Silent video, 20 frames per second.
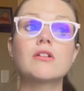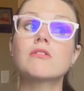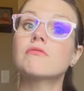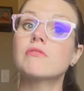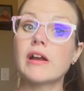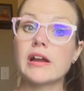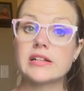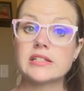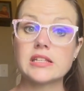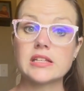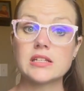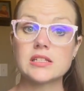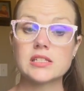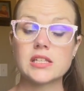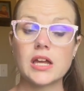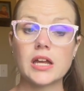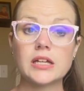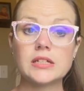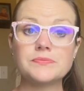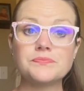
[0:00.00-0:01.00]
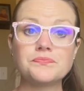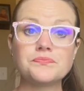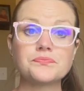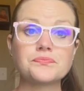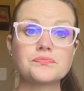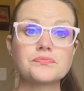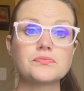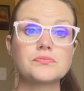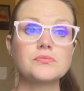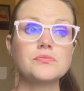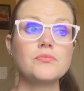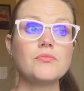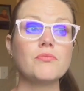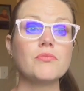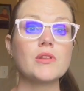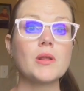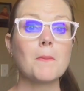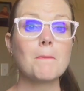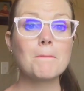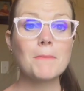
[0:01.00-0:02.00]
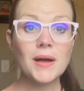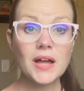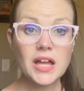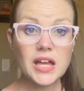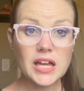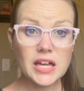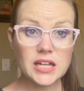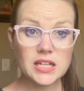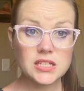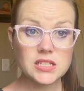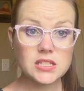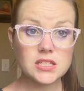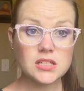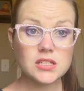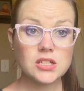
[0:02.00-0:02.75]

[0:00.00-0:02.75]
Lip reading: rising sign, but